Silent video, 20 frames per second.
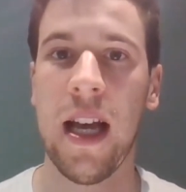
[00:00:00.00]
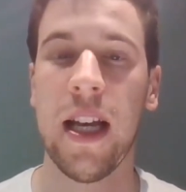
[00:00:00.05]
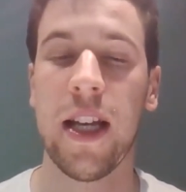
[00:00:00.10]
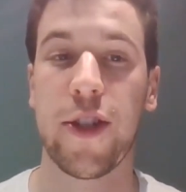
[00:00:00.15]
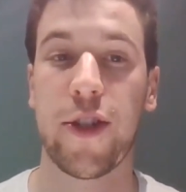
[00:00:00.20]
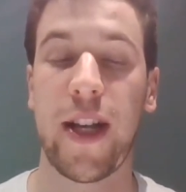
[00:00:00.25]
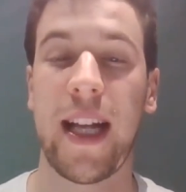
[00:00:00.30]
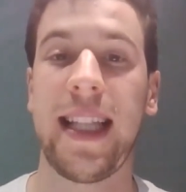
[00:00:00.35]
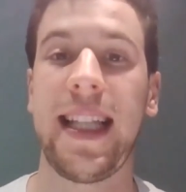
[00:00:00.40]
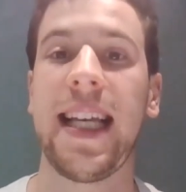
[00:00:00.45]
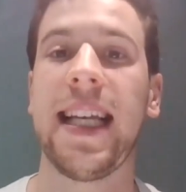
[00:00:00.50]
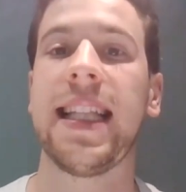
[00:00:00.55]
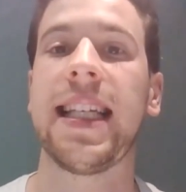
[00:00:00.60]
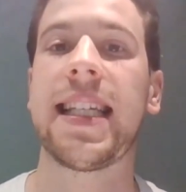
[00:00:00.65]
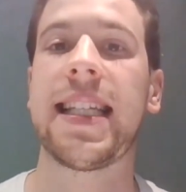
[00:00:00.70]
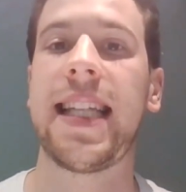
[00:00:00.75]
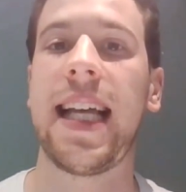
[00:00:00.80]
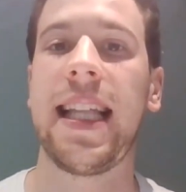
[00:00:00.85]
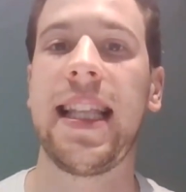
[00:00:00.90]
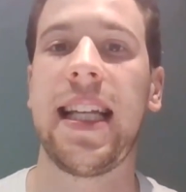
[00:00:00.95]
so that they
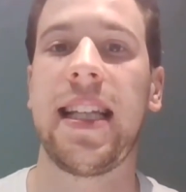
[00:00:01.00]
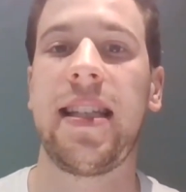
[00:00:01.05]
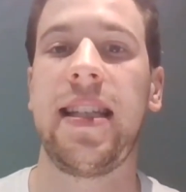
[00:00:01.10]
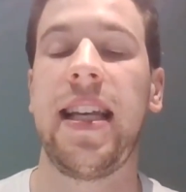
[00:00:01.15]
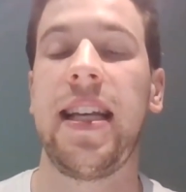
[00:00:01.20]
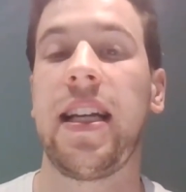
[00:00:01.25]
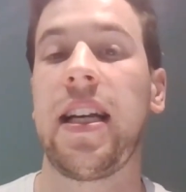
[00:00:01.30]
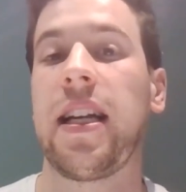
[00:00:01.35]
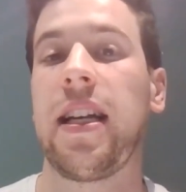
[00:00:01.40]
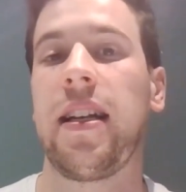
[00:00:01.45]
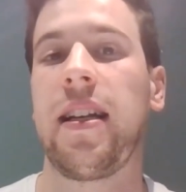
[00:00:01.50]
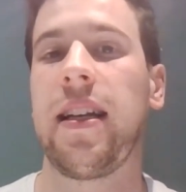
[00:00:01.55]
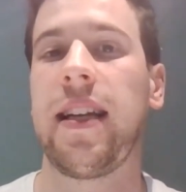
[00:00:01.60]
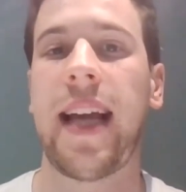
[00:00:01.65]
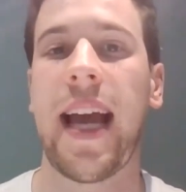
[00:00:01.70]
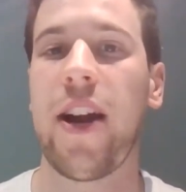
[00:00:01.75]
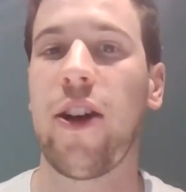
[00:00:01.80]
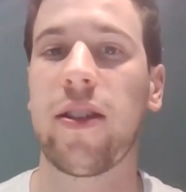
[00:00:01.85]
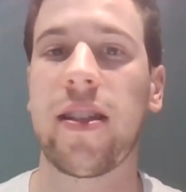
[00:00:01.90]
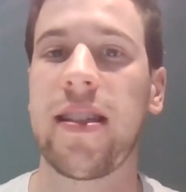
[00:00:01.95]
understand that they
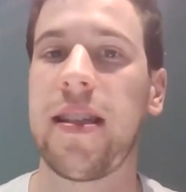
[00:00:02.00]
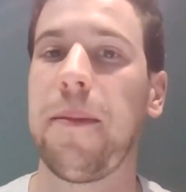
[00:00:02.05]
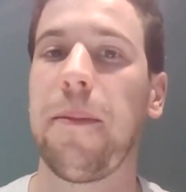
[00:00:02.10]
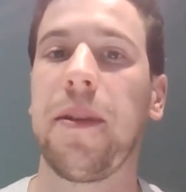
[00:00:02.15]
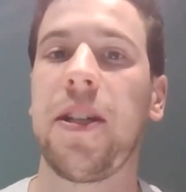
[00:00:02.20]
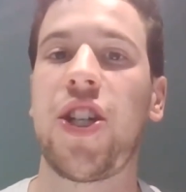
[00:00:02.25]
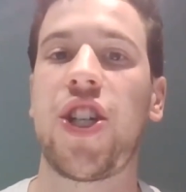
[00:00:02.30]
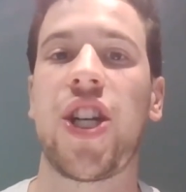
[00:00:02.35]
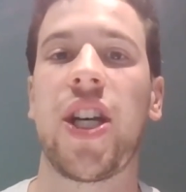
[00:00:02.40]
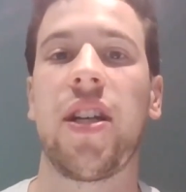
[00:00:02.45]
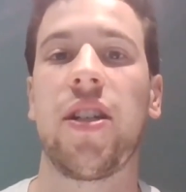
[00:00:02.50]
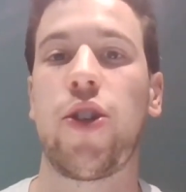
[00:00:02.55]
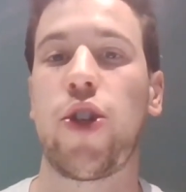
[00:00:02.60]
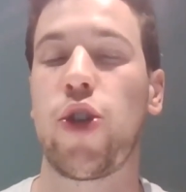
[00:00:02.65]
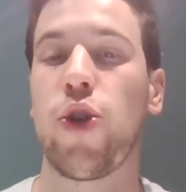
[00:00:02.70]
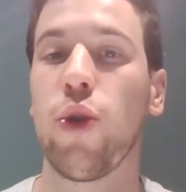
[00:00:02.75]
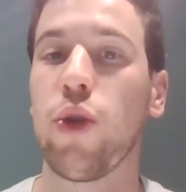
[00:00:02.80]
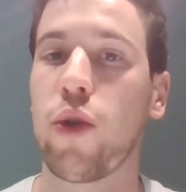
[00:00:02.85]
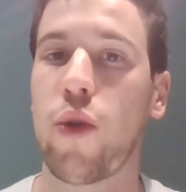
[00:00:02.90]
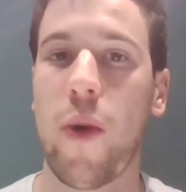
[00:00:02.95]
cannot simply
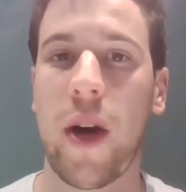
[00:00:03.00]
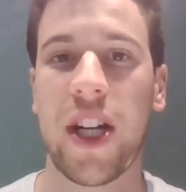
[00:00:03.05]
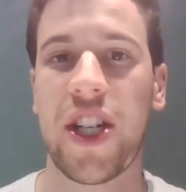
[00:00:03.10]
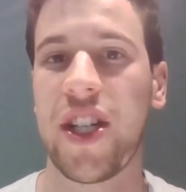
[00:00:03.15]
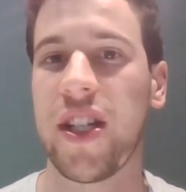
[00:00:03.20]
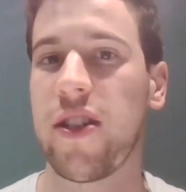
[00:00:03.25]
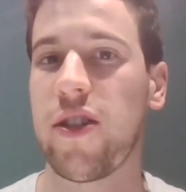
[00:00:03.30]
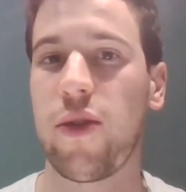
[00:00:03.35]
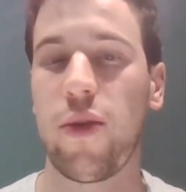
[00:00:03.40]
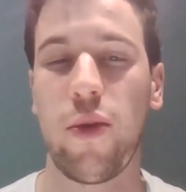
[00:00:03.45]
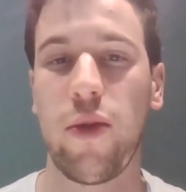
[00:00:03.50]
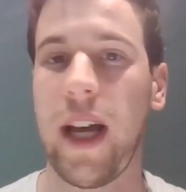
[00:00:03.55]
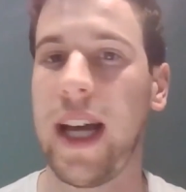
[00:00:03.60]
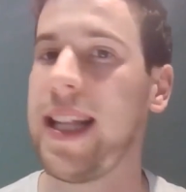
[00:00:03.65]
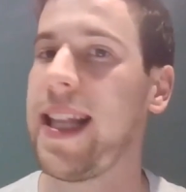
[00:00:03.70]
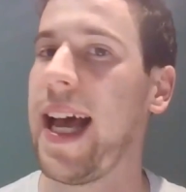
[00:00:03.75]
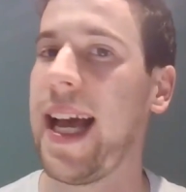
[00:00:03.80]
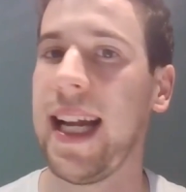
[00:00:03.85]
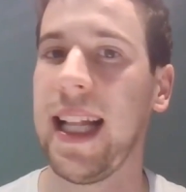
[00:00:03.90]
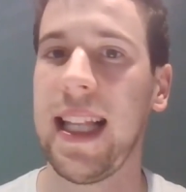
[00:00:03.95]
shoot questions to
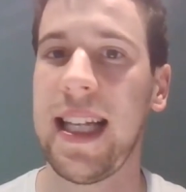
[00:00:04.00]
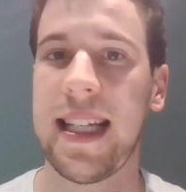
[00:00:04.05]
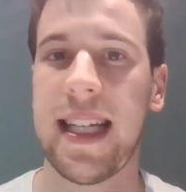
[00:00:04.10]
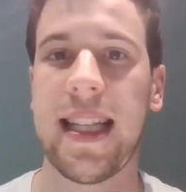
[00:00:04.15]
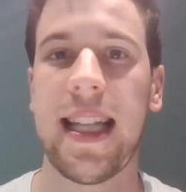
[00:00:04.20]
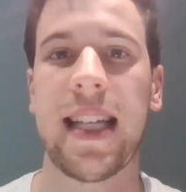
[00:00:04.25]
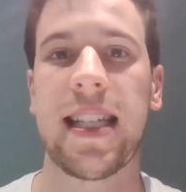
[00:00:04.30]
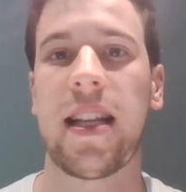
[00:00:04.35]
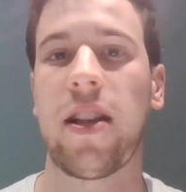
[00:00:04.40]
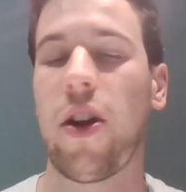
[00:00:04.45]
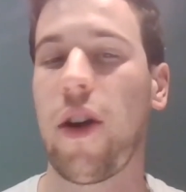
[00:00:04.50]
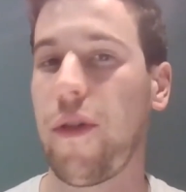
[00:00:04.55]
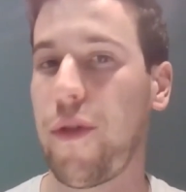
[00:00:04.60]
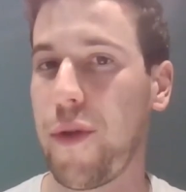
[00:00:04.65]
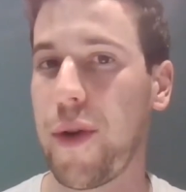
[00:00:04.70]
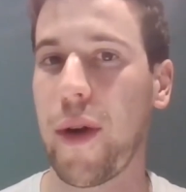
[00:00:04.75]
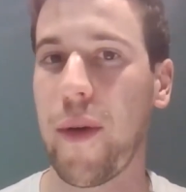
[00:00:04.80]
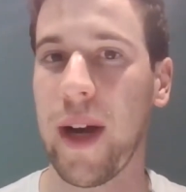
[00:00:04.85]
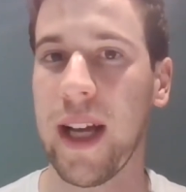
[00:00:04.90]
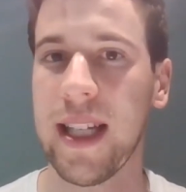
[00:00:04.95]
data analysts and ask a lot of
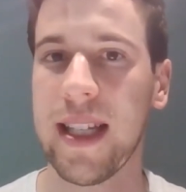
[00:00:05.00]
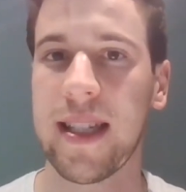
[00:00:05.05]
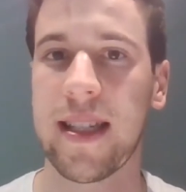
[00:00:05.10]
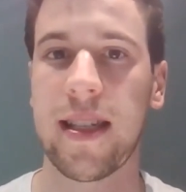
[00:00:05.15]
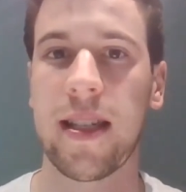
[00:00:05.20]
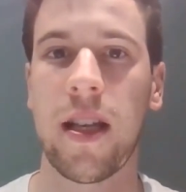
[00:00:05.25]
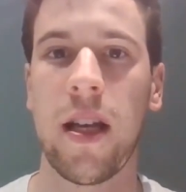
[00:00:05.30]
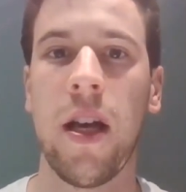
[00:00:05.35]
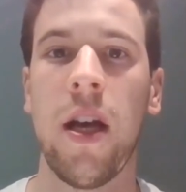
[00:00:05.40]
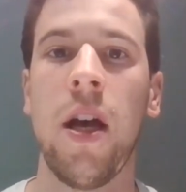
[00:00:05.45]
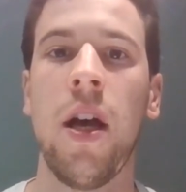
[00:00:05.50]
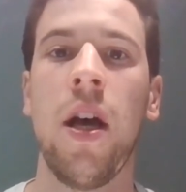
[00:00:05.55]
requests.